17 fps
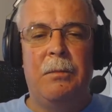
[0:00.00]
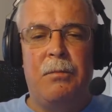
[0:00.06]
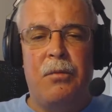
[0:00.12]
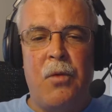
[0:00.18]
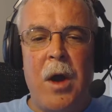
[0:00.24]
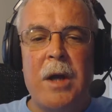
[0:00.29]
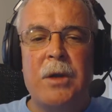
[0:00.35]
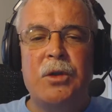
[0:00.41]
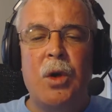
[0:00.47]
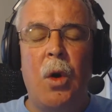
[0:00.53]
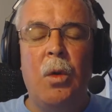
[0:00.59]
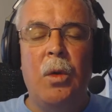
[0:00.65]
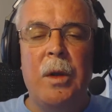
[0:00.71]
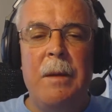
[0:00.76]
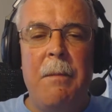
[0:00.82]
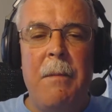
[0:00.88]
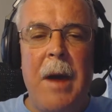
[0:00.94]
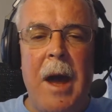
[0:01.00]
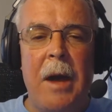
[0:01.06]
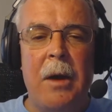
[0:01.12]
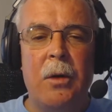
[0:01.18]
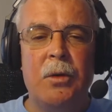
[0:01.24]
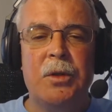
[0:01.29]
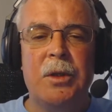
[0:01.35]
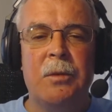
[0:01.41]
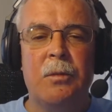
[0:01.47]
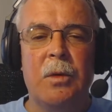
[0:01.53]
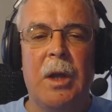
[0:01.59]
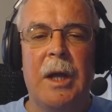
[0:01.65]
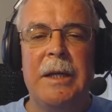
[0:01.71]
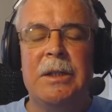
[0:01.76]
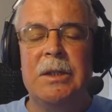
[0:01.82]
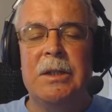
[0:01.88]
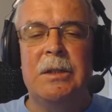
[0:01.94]
Price only matters in
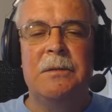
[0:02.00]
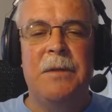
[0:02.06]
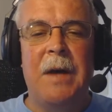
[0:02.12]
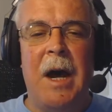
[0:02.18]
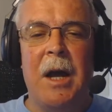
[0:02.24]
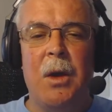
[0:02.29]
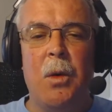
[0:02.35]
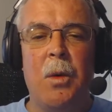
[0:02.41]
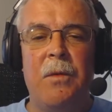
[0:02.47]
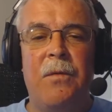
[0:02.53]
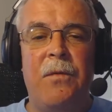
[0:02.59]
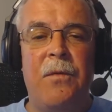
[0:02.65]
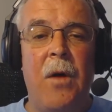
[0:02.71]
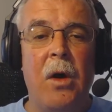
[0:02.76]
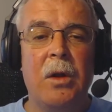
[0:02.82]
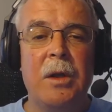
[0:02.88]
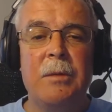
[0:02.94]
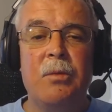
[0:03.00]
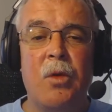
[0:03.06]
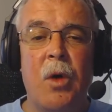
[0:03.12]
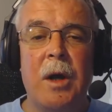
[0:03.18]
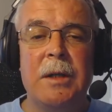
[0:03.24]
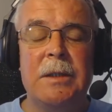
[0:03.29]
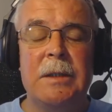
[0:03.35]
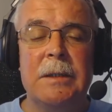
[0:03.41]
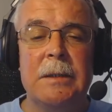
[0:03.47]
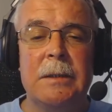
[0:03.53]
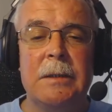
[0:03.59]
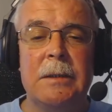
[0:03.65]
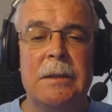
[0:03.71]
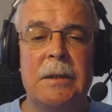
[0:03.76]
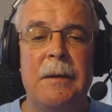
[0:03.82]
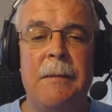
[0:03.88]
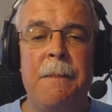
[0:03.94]
relation to value, and falling
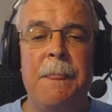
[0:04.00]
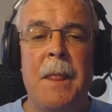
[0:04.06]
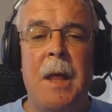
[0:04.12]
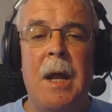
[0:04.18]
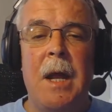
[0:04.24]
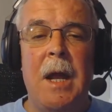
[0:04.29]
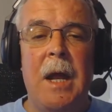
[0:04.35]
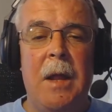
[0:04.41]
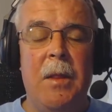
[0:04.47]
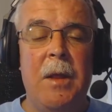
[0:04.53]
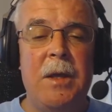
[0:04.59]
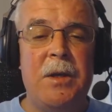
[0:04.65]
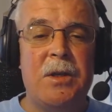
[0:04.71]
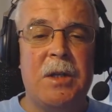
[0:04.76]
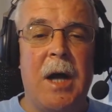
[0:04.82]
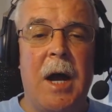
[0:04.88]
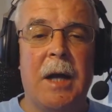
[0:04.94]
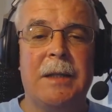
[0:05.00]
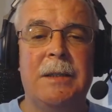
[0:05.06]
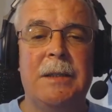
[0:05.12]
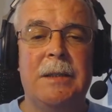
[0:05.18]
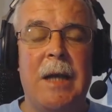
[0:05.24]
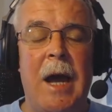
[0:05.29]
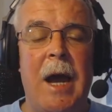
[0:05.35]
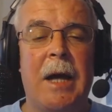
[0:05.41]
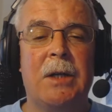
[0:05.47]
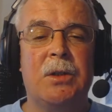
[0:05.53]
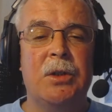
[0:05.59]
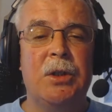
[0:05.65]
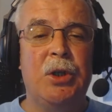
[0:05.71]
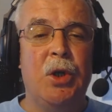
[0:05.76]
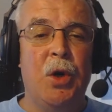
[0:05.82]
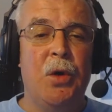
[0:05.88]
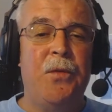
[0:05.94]
prices in these stocks is
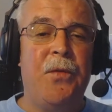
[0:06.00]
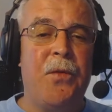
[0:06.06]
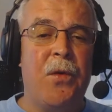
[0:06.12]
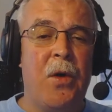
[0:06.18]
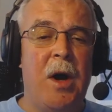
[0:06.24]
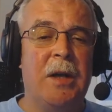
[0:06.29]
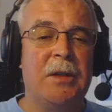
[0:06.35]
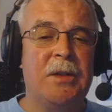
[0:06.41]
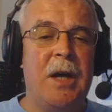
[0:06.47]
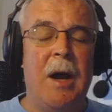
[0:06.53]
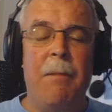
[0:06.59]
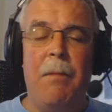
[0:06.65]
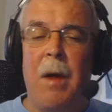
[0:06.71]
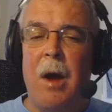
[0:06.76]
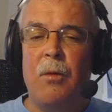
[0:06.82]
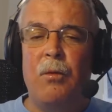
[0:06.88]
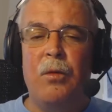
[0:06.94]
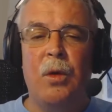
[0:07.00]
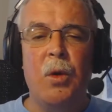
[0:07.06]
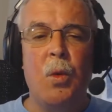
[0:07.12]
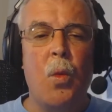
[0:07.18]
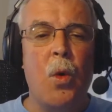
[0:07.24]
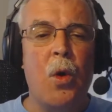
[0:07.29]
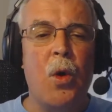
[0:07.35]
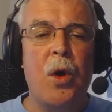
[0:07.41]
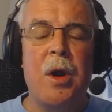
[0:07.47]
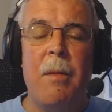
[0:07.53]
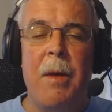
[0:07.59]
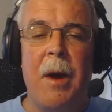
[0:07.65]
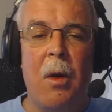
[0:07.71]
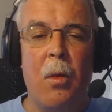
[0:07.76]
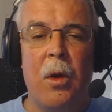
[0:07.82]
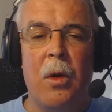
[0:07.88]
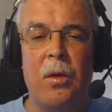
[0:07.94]
actually good for us. I'm not really worried
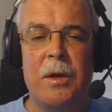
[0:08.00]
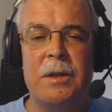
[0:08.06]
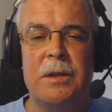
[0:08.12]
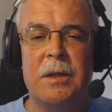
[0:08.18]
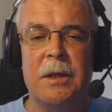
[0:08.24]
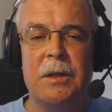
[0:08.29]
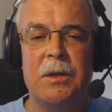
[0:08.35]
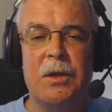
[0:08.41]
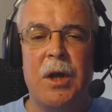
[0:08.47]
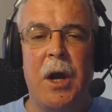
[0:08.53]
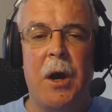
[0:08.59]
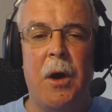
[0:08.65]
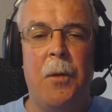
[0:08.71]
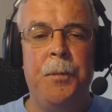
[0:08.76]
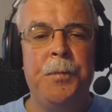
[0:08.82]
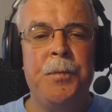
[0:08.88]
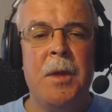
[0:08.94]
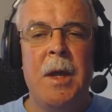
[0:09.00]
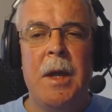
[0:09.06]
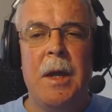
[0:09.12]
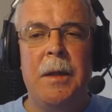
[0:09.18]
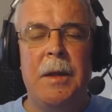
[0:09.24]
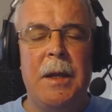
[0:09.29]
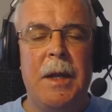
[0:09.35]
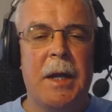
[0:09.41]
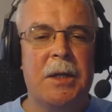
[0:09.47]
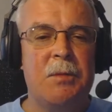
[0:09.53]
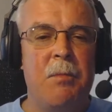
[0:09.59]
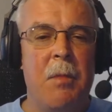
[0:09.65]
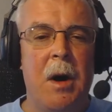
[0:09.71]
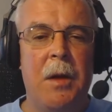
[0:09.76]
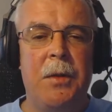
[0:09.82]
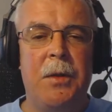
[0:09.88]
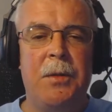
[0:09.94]
about where these things go in the next
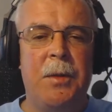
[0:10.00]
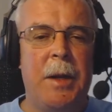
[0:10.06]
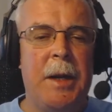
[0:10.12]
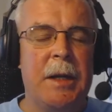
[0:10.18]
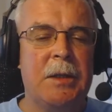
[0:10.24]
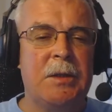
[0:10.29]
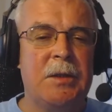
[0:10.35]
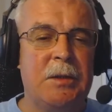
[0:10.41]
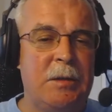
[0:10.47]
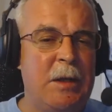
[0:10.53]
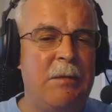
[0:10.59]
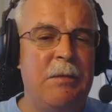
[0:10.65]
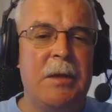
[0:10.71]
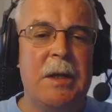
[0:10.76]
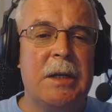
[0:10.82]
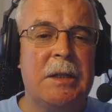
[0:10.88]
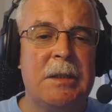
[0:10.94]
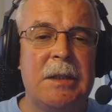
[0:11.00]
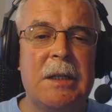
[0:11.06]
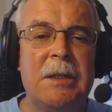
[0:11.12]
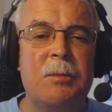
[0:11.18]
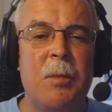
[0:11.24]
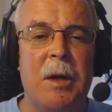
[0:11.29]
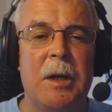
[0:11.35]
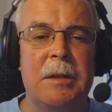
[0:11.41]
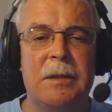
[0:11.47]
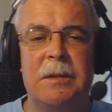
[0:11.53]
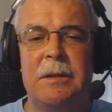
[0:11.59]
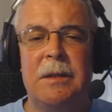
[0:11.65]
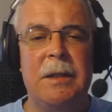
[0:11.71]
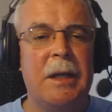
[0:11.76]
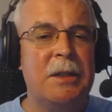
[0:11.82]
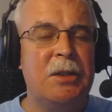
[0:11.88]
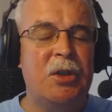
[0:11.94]
month, even the next 6 months,
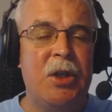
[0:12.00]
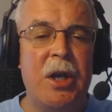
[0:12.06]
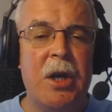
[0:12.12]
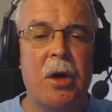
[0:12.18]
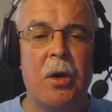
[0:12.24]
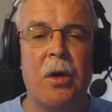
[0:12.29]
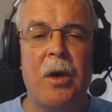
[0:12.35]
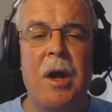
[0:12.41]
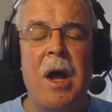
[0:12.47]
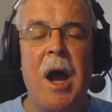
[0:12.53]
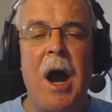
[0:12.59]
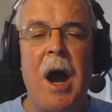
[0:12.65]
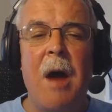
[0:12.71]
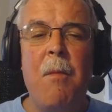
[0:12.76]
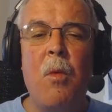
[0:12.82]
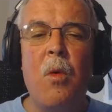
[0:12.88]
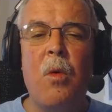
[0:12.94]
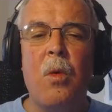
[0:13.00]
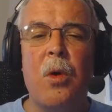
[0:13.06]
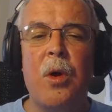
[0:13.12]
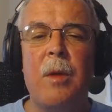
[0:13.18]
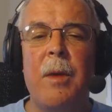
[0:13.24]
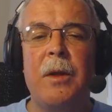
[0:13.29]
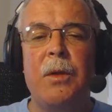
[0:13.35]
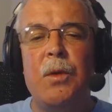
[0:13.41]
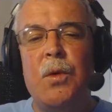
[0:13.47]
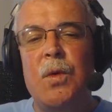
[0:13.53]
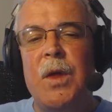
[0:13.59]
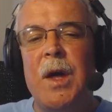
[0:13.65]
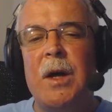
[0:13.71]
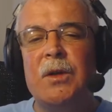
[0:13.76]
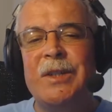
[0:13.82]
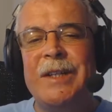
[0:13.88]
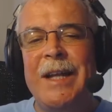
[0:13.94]
the next year. I'm more worried about
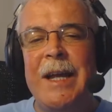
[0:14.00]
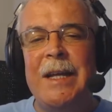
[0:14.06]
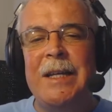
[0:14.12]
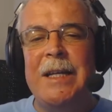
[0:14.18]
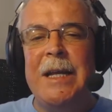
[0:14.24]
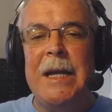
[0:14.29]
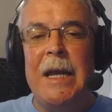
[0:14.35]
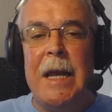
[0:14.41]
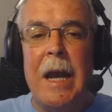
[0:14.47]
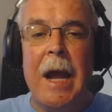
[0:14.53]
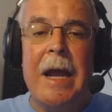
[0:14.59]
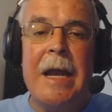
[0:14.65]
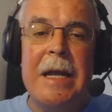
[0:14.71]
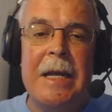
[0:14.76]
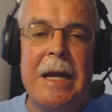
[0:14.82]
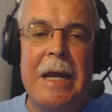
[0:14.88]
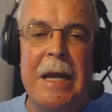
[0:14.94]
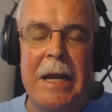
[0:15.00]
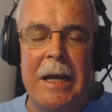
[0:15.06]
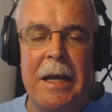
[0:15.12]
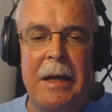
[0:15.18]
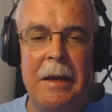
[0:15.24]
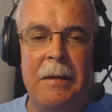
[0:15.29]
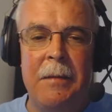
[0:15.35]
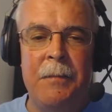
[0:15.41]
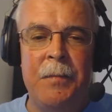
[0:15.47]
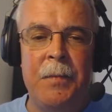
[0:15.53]
2018-19